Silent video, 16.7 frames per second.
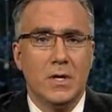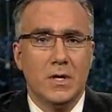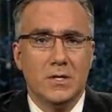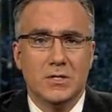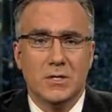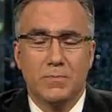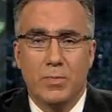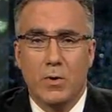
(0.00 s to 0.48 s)

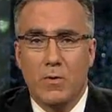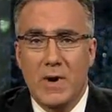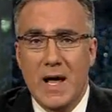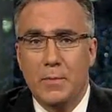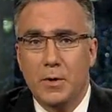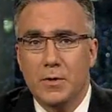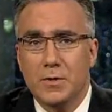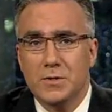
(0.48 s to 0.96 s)
Some
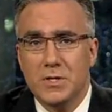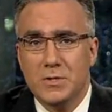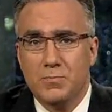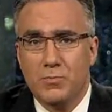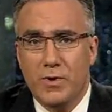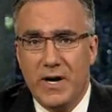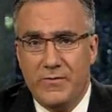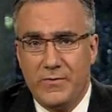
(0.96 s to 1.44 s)
parameters as
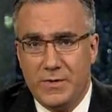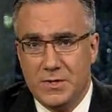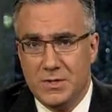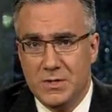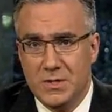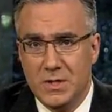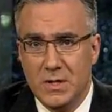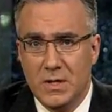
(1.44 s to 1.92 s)

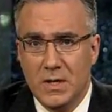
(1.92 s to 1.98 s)
preface.